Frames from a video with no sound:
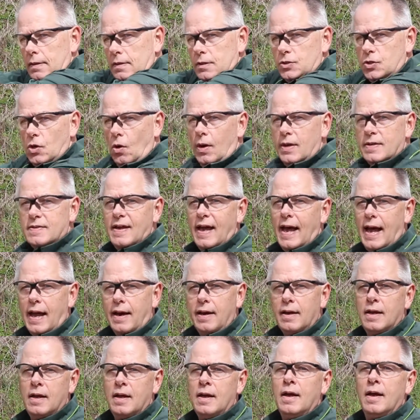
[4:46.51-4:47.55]
the joints out,
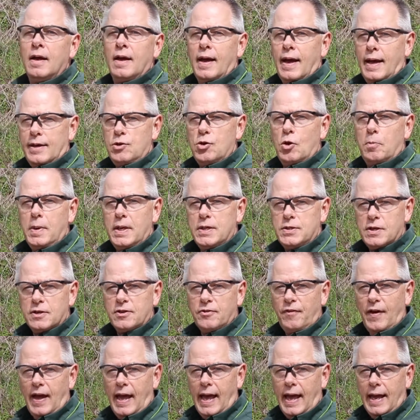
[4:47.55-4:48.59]
and you'll be just
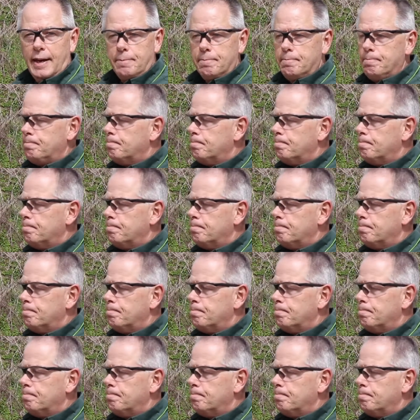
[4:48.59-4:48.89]
fine.